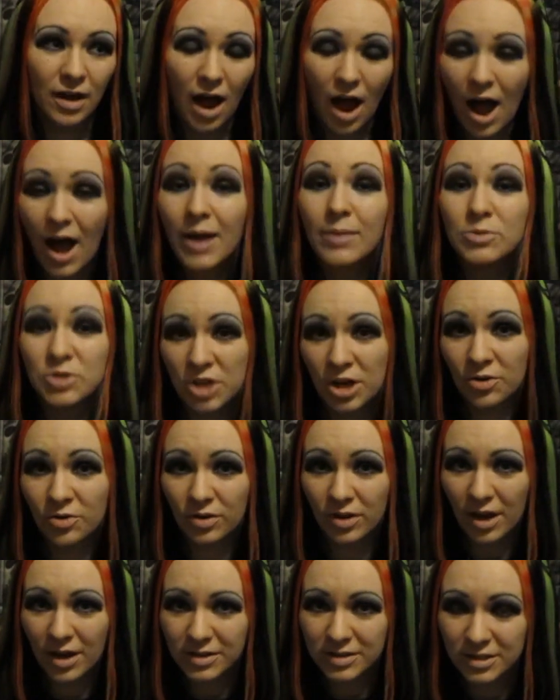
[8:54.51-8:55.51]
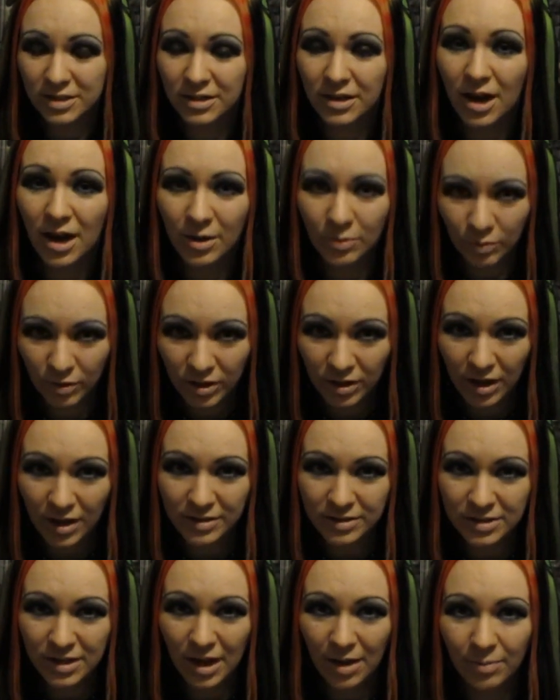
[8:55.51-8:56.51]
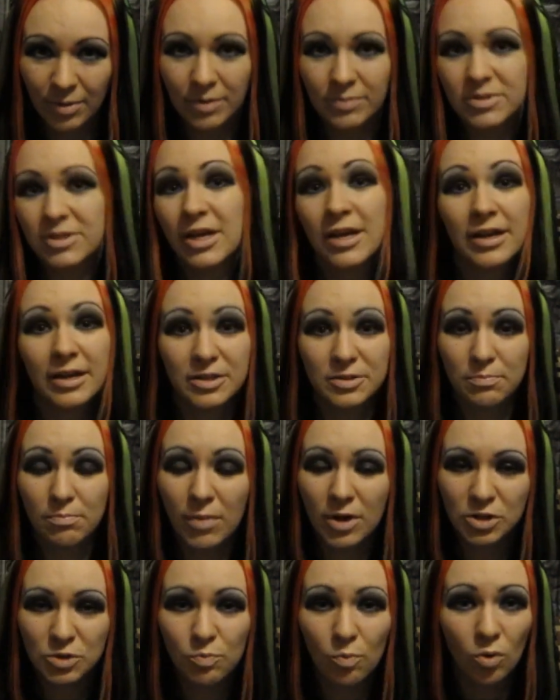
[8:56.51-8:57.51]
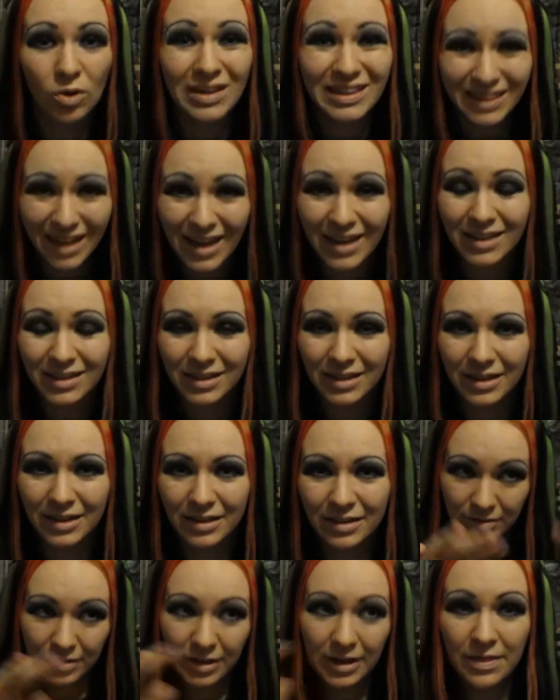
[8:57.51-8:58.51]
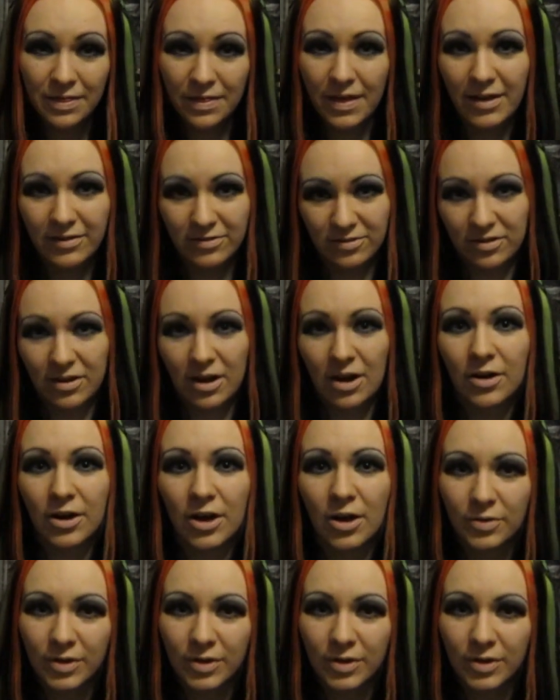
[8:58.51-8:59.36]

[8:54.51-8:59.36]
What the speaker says: I'm generalizing, I realize that, but I'm saying it's much more likely in that scenario.